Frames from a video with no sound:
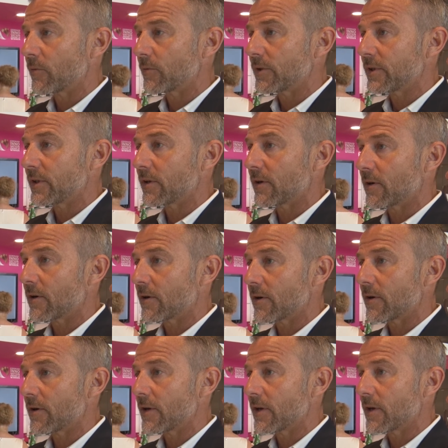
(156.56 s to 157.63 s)
We
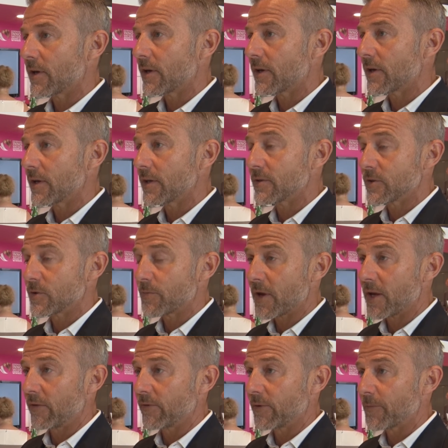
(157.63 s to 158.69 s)
are in
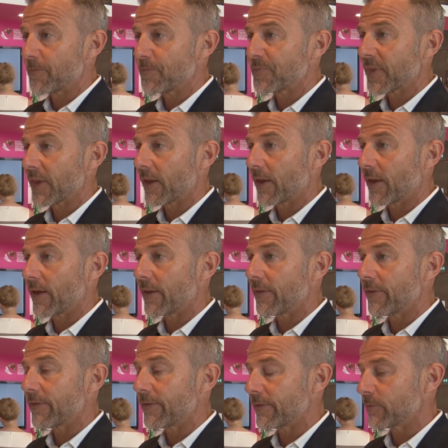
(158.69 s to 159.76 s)
Spain,
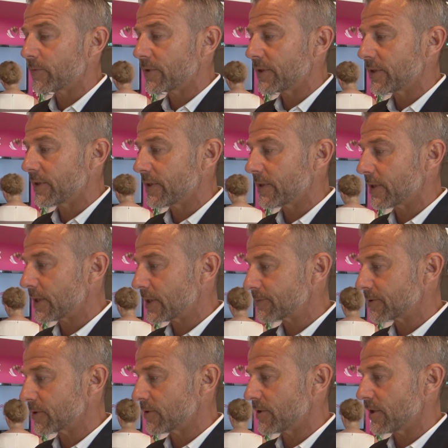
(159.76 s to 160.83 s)
and we
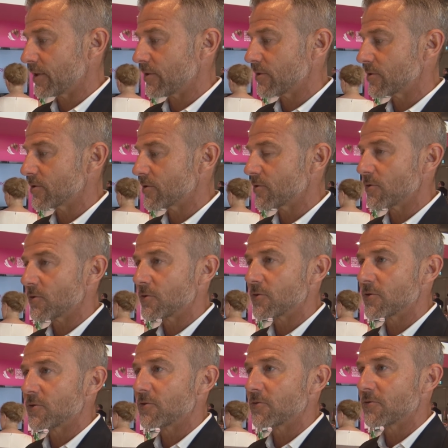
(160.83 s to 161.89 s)
continues to
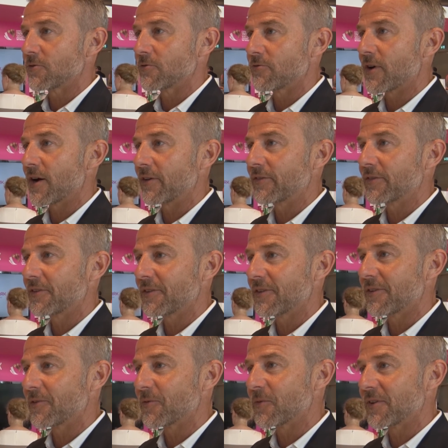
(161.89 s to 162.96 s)
fight
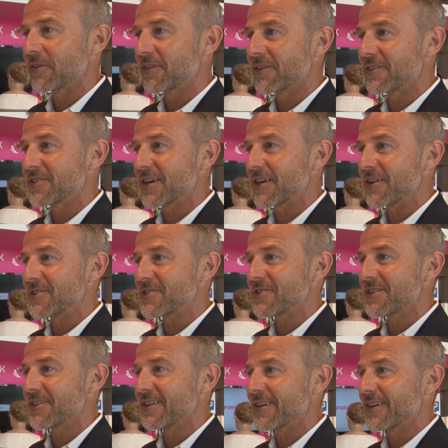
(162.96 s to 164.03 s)
with the
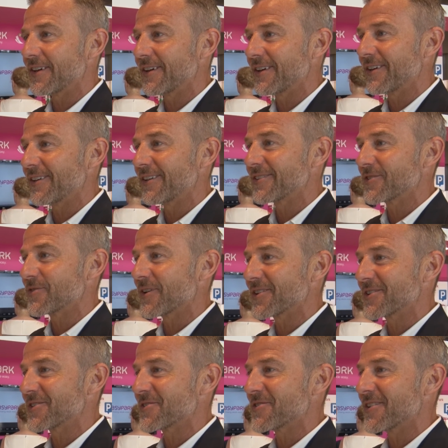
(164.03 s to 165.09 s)
challenging
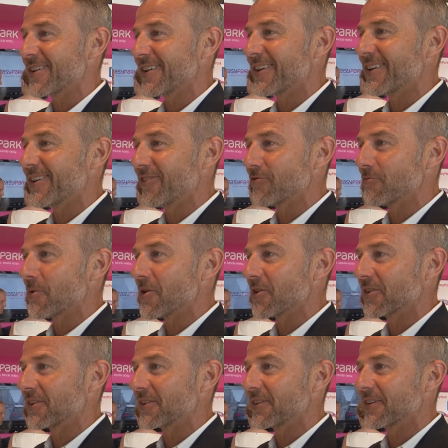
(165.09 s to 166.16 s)
structure of
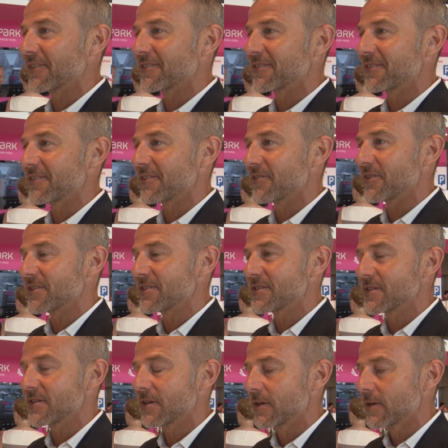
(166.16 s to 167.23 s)
parking that there
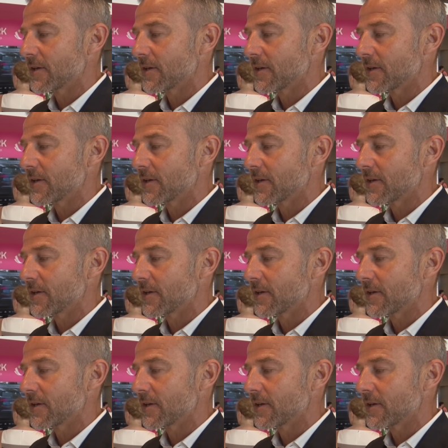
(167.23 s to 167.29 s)
is.